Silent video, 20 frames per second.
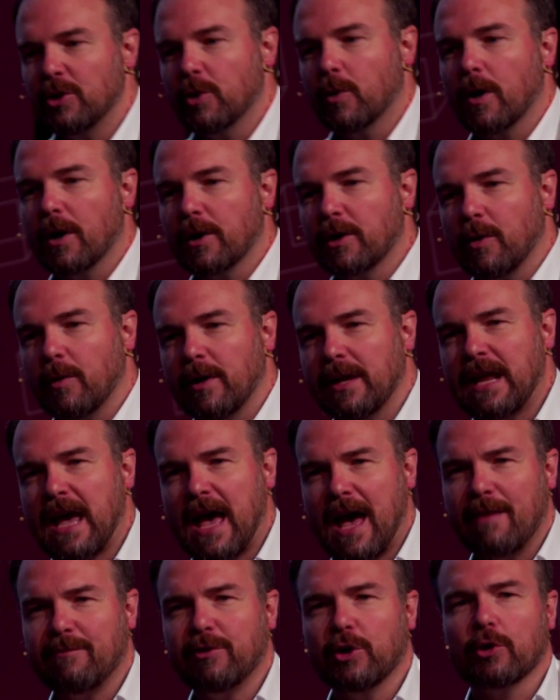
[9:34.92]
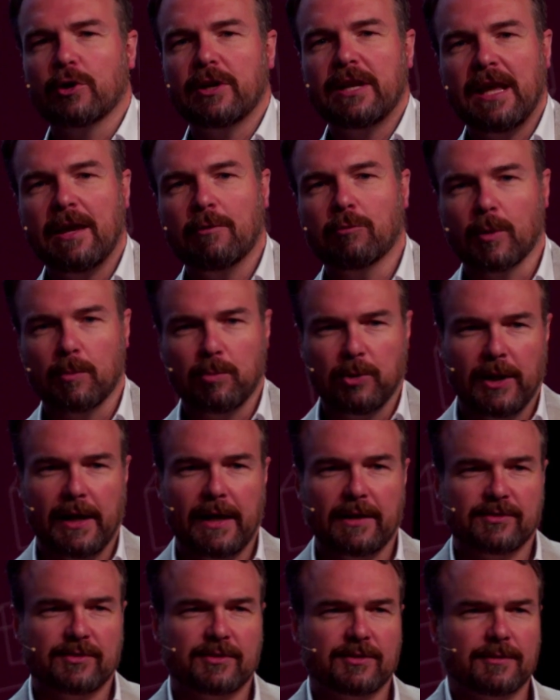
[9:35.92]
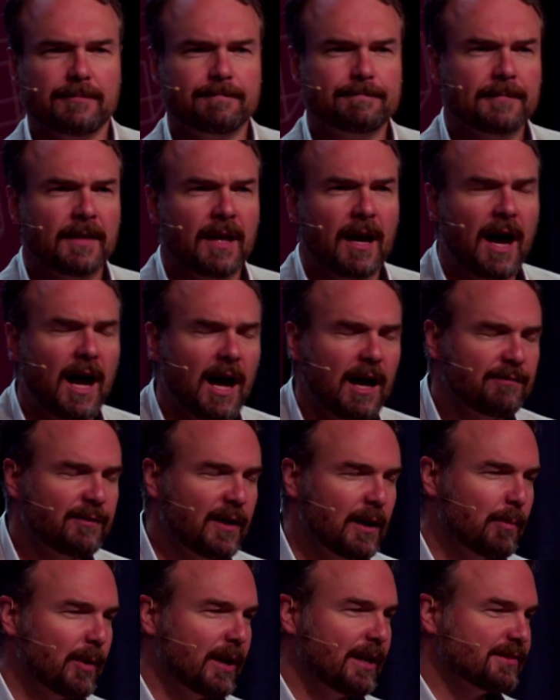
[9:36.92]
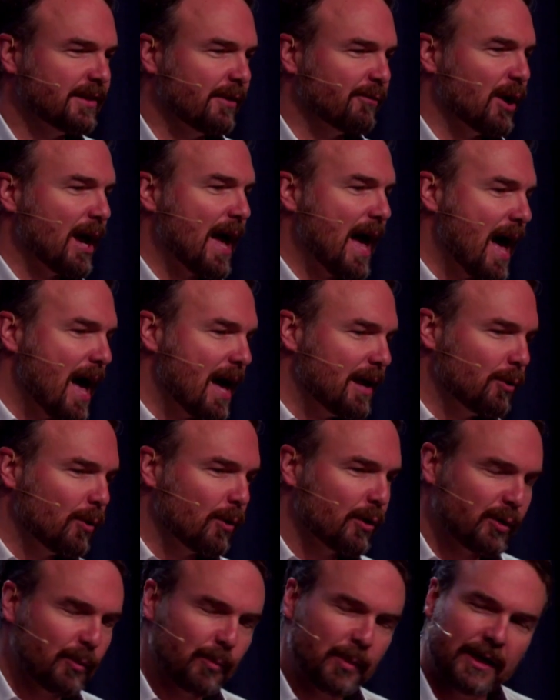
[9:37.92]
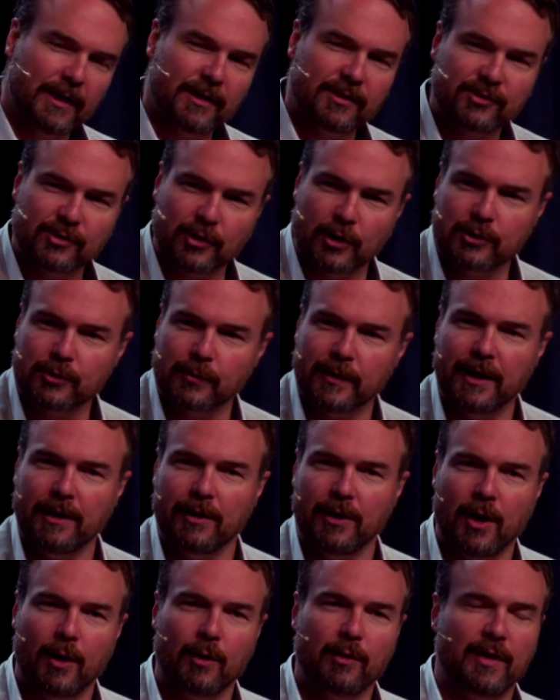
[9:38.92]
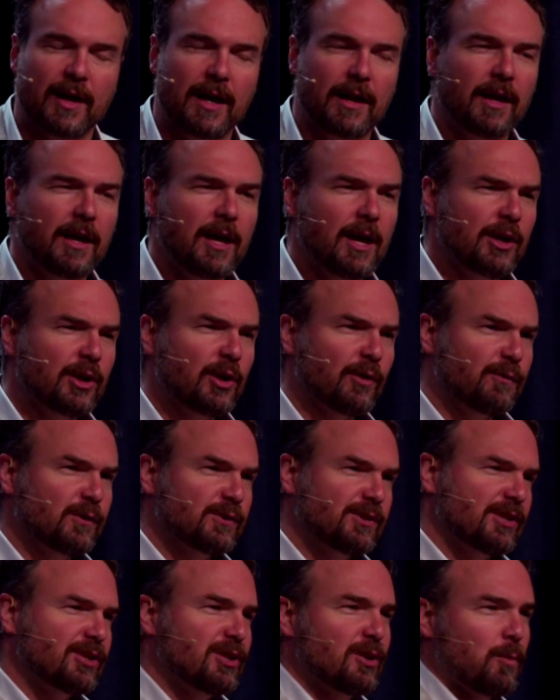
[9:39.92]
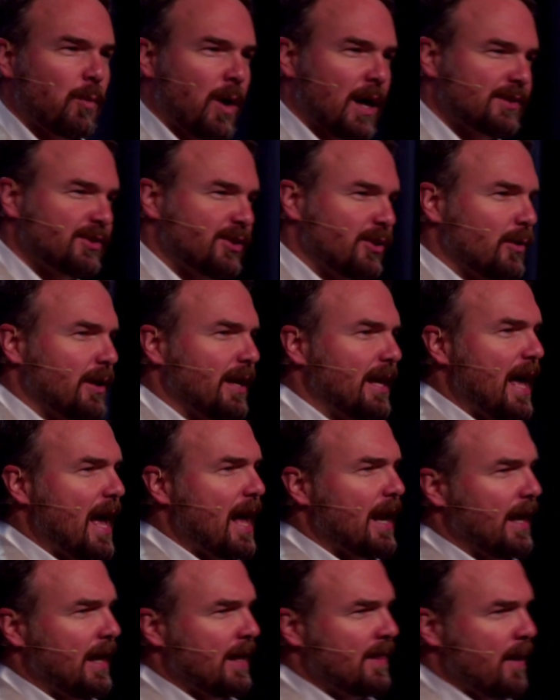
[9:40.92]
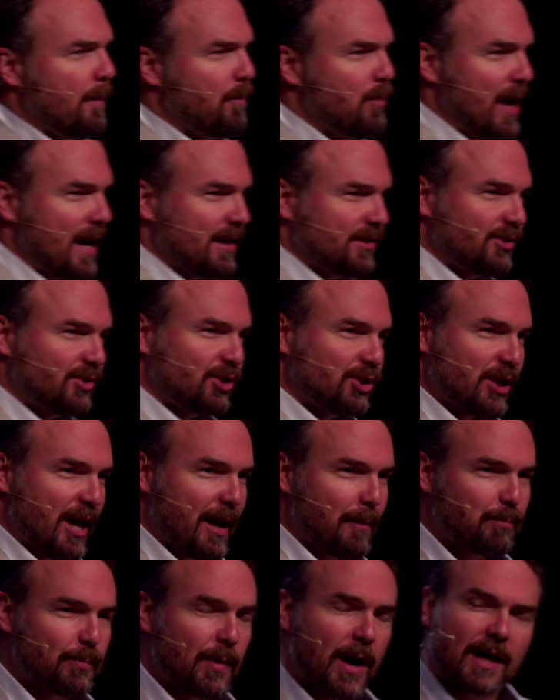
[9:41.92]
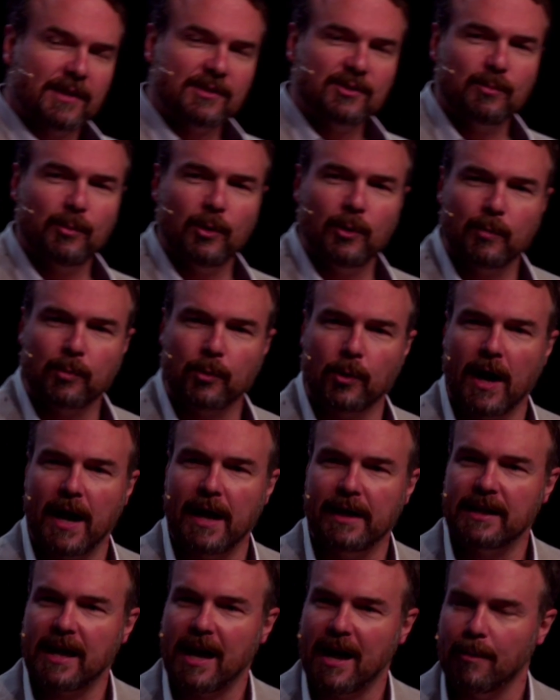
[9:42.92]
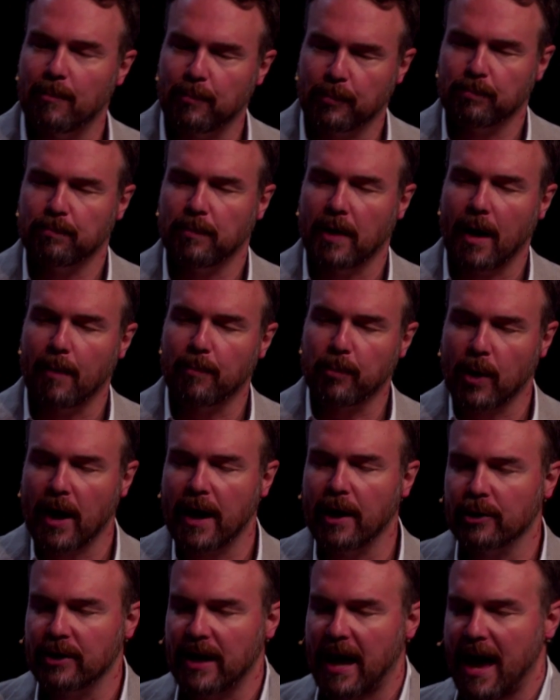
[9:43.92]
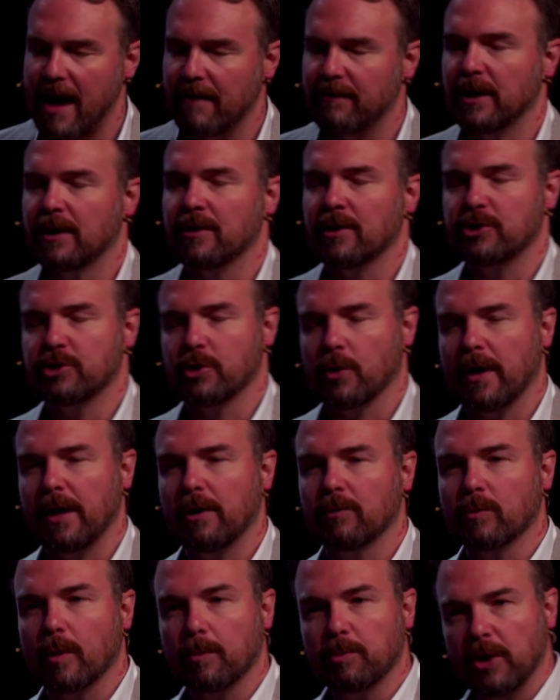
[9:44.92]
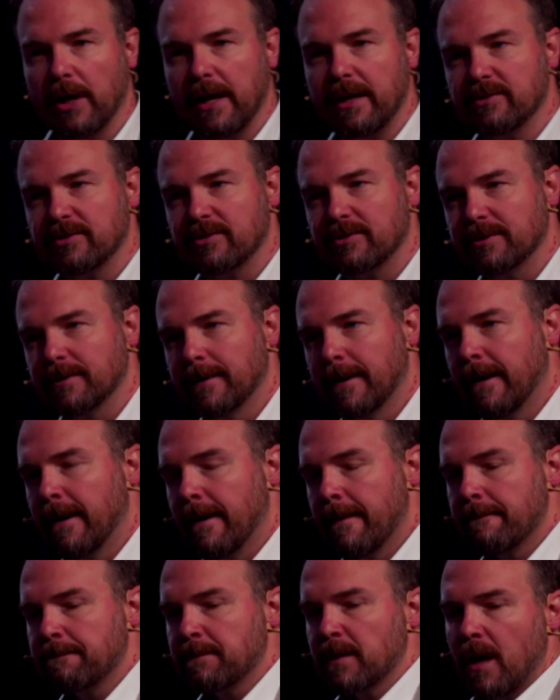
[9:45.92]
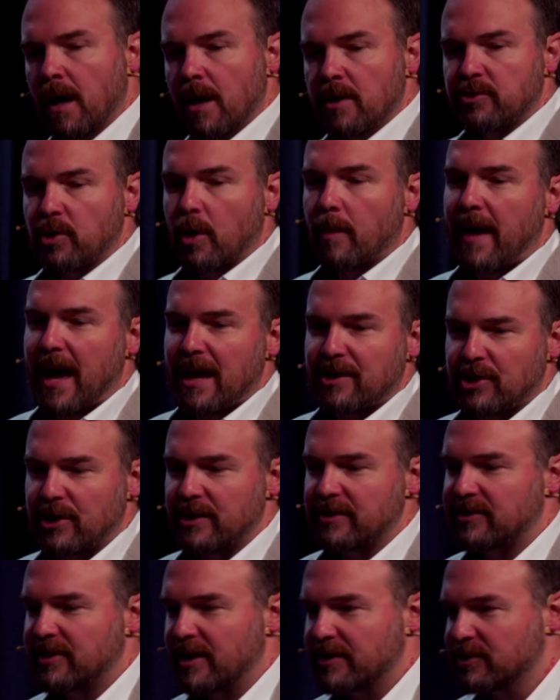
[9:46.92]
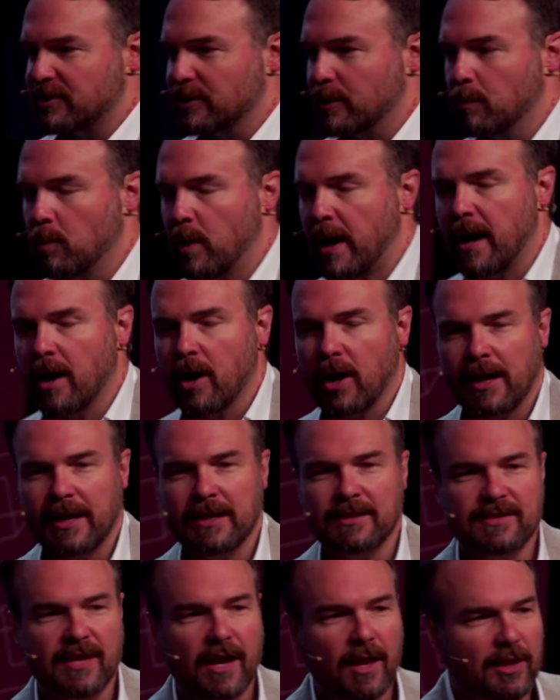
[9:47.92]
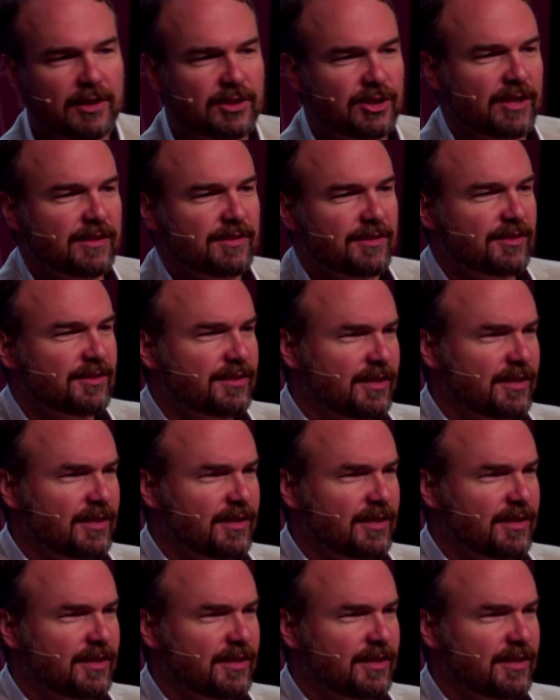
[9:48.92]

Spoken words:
you're going to have your knee replaced. If anybody's ever had orthopedic surgery, you know that your physician wants you to get in the best shape possible prior to having the joint replaced. So imagine a system where an intelligence is